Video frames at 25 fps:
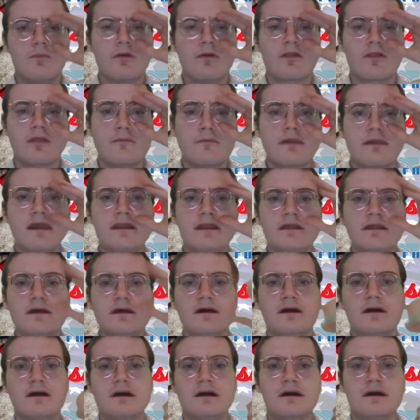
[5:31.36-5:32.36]
where the
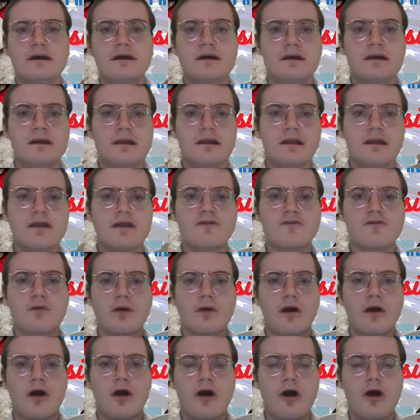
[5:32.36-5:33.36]
media is
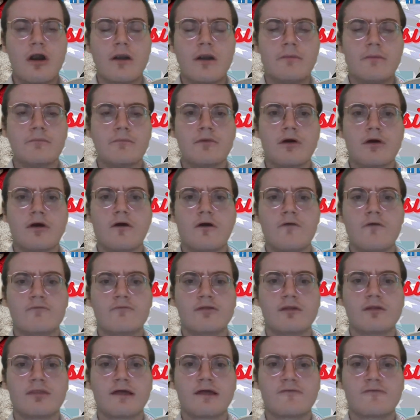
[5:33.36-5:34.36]
an arm of
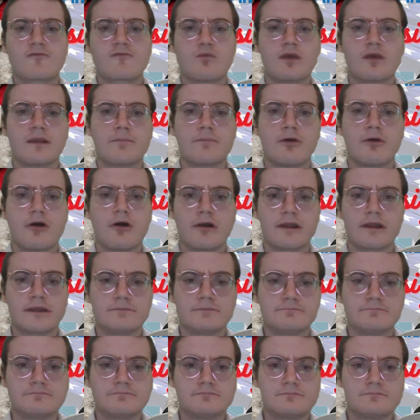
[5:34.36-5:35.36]
the left-wing
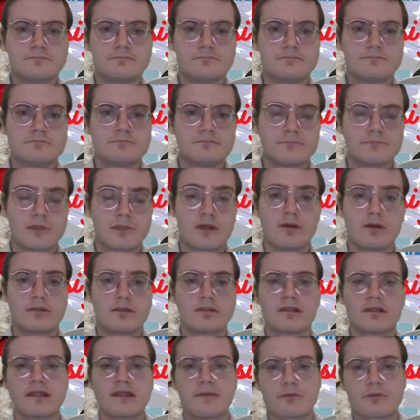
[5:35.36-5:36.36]
party,
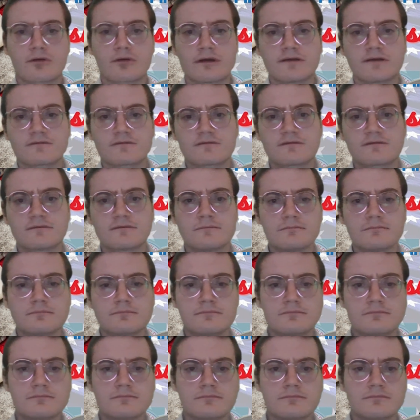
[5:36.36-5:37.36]
Democrats.
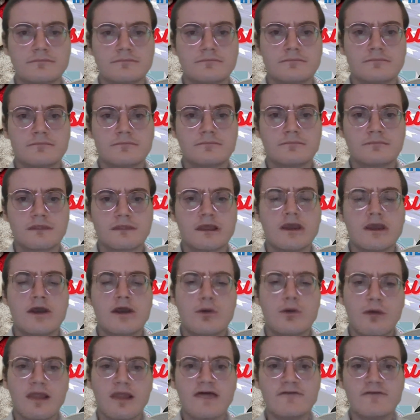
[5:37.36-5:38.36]

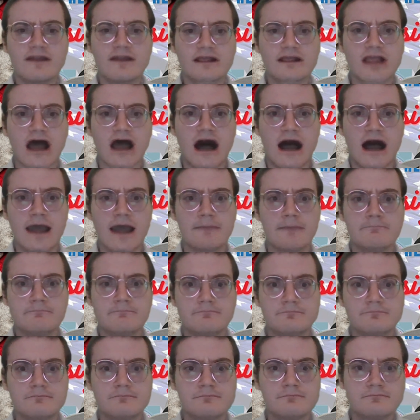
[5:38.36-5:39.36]
We live in a
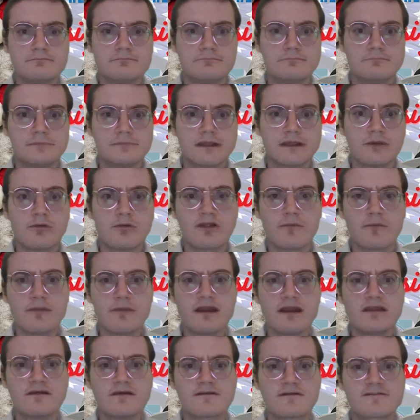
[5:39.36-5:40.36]
time where the
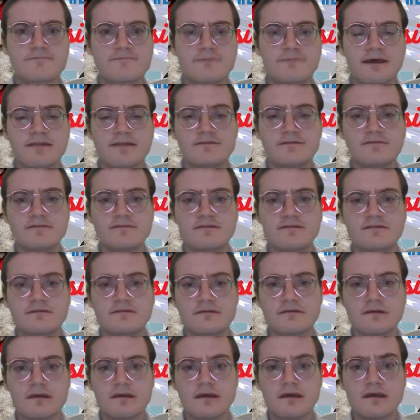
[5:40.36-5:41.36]
media
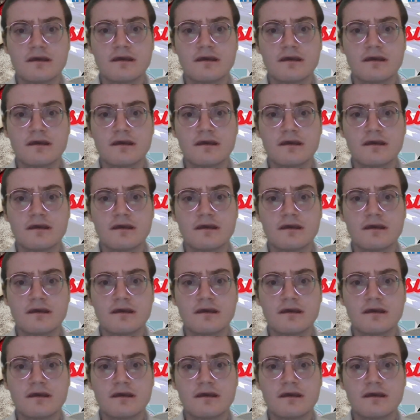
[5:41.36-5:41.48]
spins